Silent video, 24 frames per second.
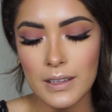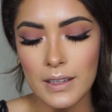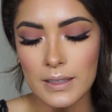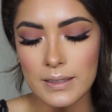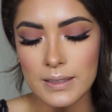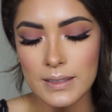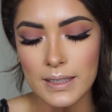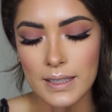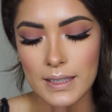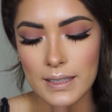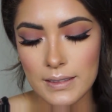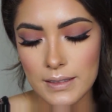
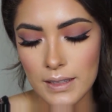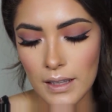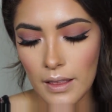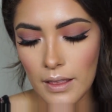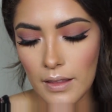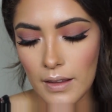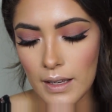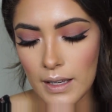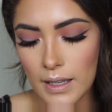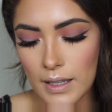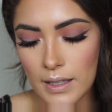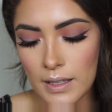This is
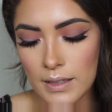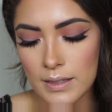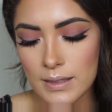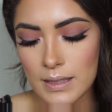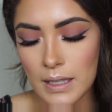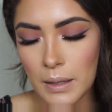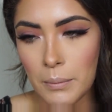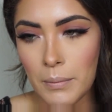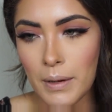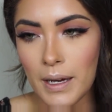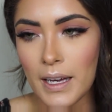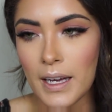the
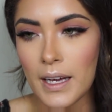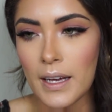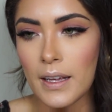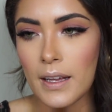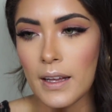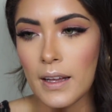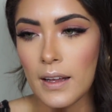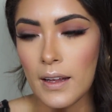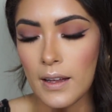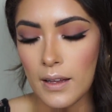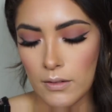Sigma